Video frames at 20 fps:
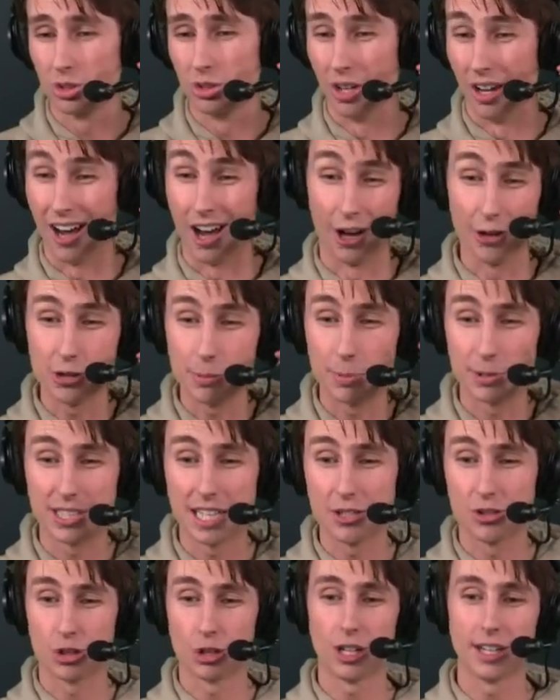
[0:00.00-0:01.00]

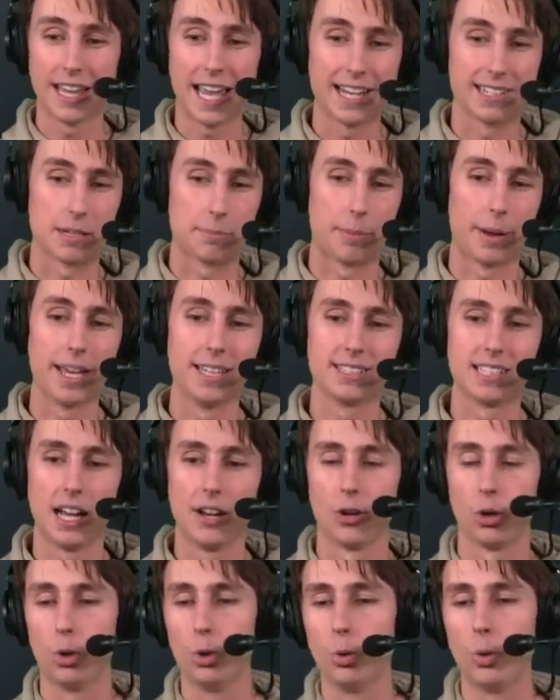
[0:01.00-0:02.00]
100% sure on that. Depends
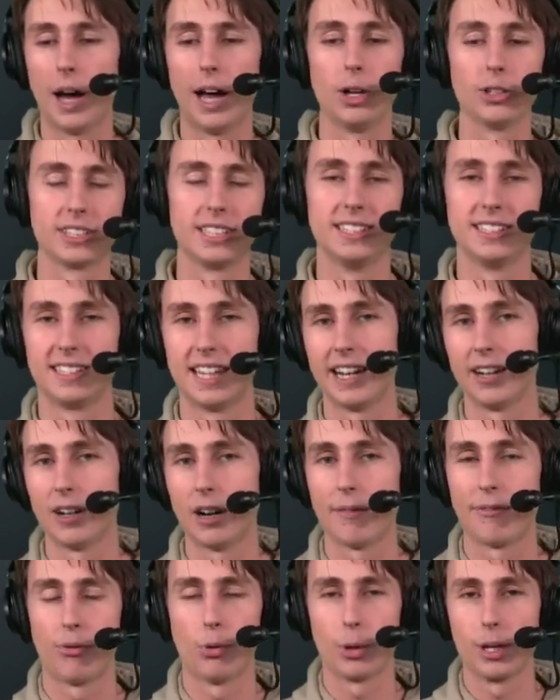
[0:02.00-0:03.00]
on who else is there
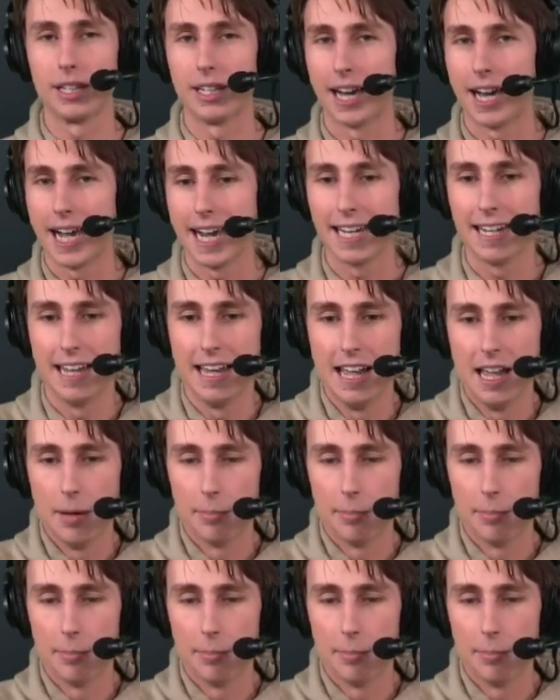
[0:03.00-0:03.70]
at 49.